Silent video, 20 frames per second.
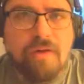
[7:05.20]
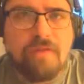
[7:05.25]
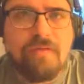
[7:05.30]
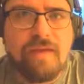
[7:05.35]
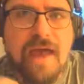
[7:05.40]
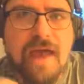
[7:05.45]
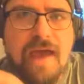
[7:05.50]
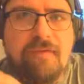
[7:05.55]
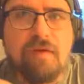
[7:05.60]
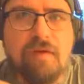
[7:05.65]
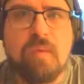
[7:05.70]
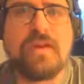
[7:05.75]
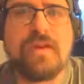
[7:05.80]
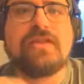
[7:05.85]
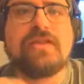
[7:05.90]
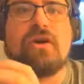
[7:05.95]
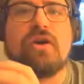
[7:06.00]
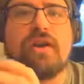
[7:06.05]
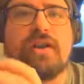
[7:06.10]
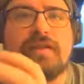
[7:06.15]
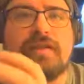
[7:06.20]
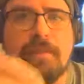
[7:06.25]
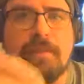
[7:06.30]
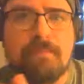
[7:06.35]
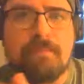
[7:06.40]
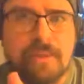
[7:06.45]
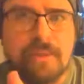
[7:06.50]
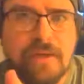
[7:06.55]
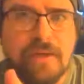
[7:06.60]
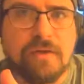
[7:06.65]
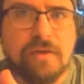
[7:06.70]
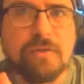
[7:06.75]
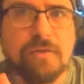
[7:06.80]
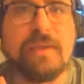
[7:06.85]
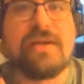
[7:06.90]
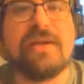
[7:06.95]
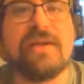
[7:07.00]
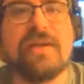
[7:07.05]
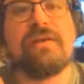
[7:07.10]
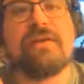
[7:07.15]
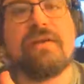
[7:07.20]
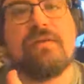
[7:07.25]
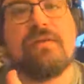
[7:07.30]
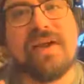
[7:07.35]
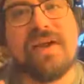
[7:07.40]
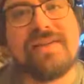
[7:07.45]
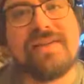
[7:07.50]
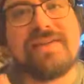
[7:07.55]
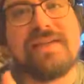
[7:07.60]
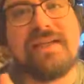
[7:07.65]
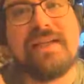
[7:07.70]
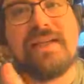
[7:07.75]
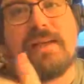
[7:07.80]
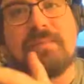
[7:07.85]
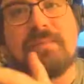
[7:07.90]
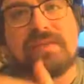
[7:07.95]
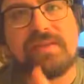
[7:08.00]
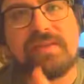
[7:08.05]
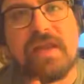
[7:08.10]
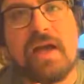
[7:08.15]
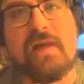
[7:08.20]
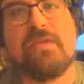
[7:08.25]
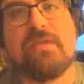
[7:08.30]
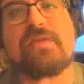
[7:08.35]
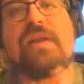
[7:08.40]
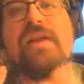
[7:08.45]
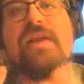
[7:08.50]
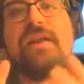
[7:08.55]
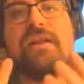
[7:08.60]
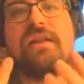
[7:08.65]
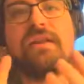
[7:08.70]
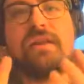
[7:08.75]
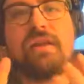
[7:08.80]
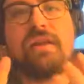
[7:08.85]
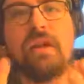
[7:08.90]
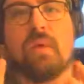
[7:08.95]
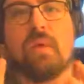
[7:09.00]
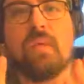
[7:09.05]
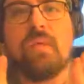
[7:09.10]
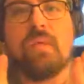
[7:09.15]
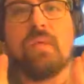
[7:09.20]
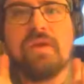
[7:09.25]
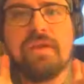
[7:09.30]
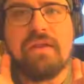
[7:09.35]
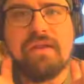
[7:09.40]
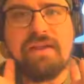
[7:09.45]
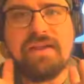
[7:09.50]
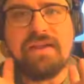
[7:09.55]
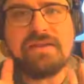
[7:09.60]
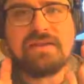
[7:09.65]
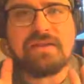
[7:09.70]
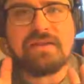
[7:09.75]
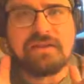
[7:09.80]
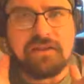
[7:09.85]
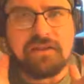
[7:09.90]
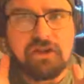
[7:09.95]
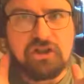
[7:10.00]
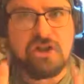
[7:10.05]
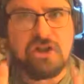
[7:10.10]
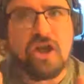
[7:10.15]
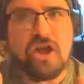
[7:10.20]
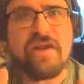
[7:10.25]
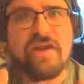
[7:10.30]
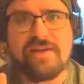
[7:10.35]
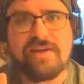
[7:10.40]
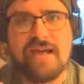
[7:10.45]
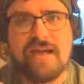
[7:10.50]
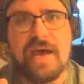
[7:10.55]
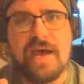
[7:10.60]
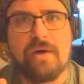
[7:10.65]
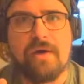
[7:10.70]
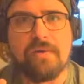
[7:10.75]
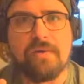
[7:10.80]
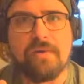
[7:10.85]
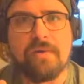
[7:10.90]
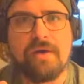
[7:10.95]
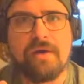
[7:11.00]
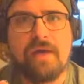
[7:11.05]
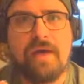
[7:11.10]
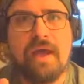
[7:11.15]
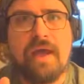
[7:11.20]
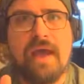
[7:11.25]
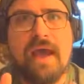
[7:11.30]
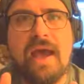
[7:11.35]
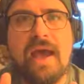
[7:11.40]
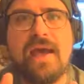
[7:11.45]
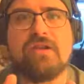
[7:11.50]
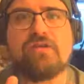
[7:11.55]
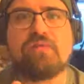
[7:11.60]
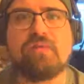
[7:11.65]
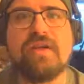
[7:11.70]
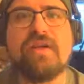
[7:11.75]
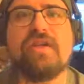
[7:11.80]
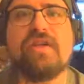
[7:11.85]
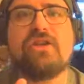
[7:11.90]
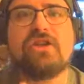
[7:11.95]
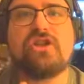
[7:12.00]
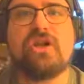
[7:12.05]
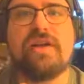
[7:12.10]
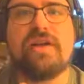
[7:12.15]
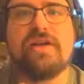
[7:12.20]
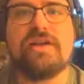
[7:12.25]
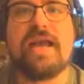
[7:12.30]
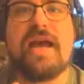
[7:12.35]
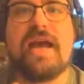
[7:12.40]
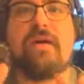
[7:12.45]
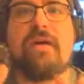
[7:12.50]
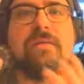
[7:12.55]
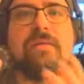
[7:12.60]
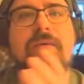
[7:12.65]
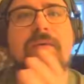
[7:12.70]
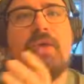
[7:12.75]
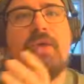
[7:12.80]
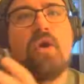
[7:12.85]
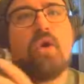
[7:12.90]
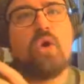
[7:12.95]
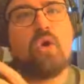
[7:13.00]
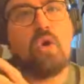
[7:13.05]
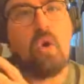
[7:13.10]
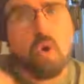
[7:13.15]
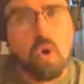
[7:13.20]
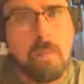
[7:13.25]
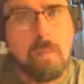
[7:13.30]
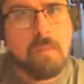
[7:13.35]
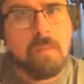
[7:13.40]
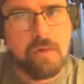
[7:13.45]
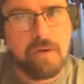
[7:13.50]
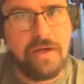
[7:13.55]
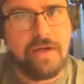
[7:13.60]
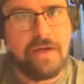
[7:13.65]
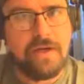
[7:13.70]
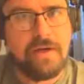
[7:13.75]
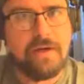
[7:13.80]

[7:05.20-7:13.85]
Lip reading: everyone is starting to build because they're investing in themselves. The shutdown has really shut down corporate.